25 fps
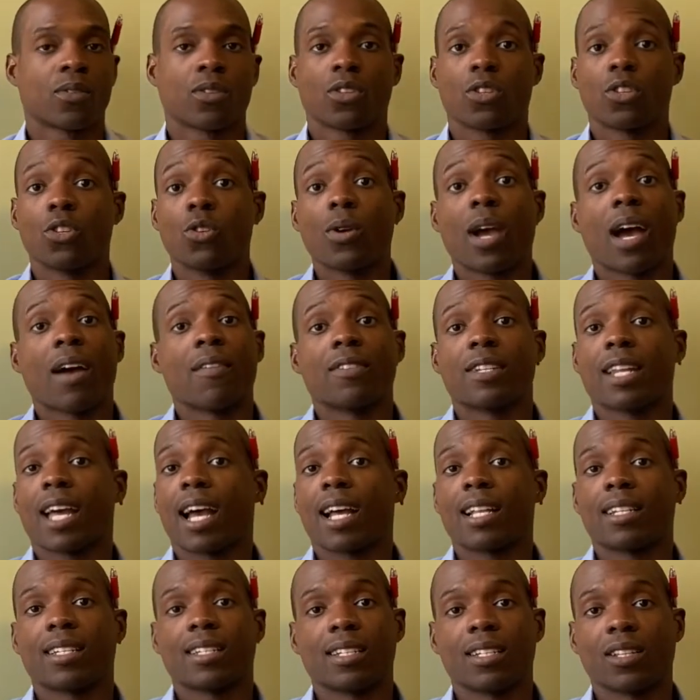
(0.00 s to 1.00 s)
you haven't
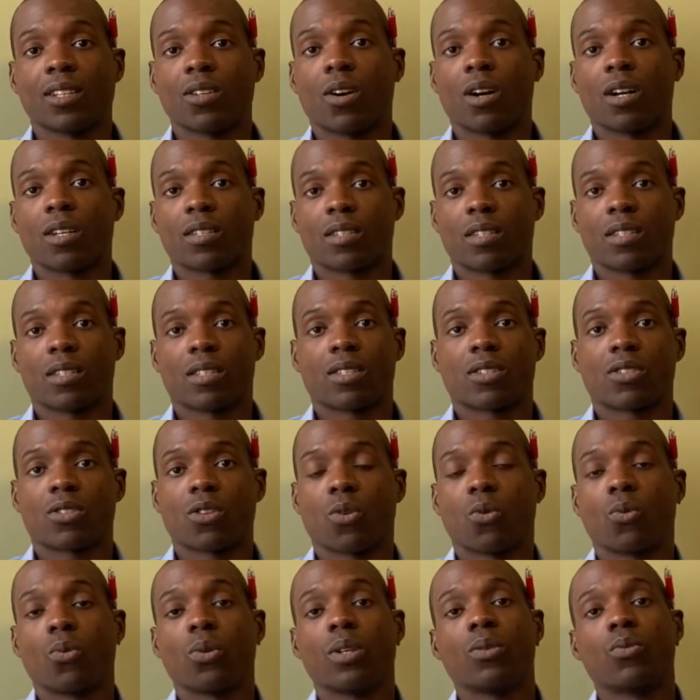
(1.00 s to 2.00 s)
had any losses, so
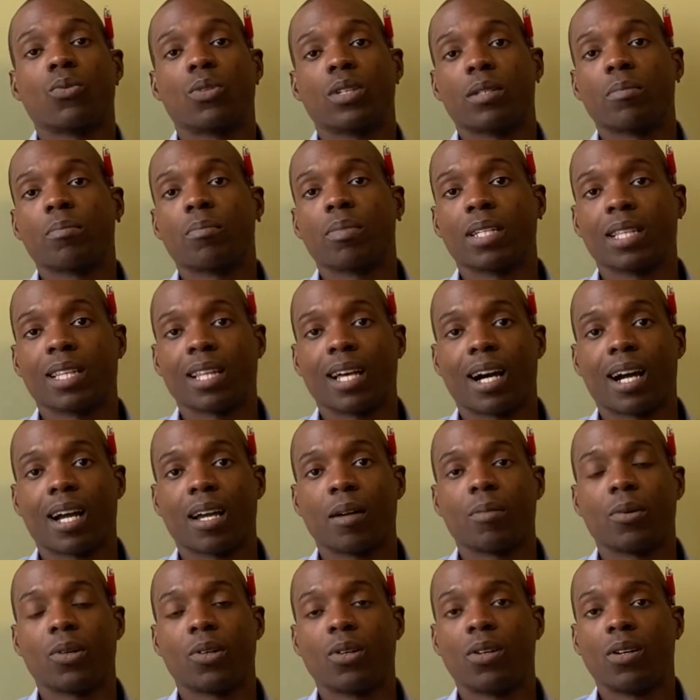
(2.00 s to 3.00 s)
we wouldn't be
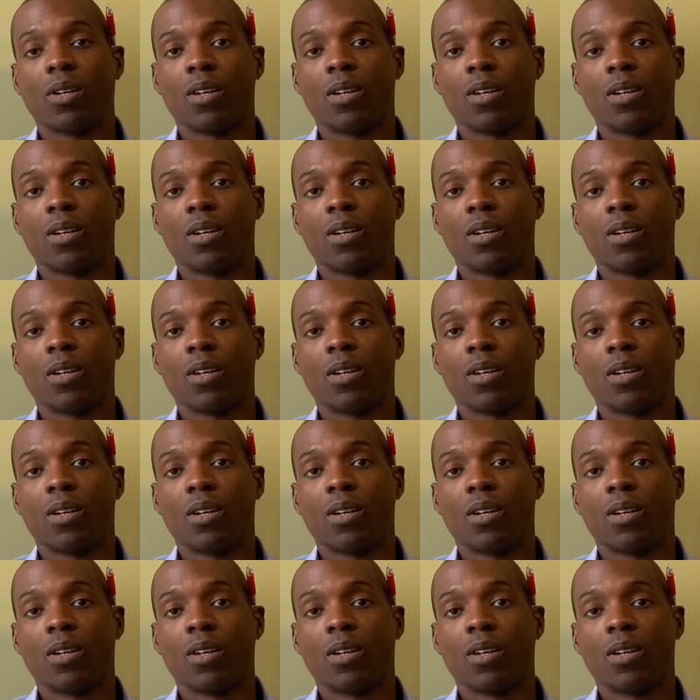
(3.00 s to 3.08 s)
liable.